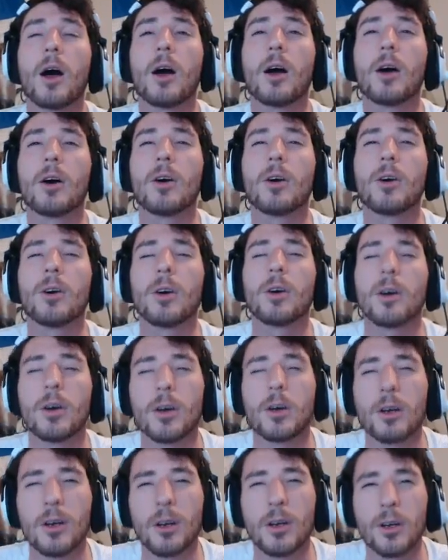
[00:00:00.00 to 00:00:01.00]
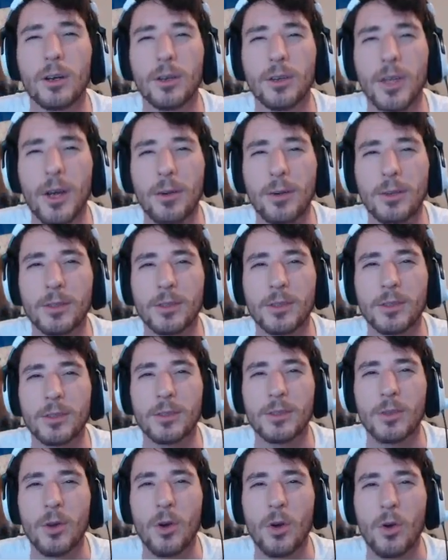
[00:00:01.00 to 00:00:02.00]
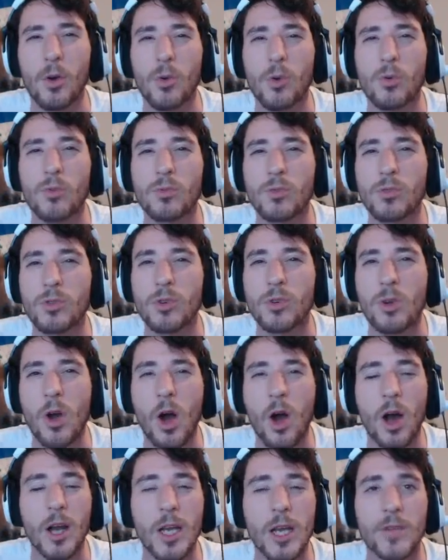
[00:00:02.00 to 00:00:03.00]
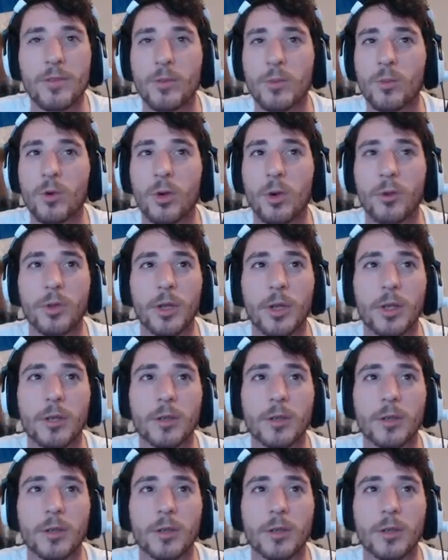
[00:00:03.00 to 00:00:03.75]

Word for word: Oh, that was so not even worth it.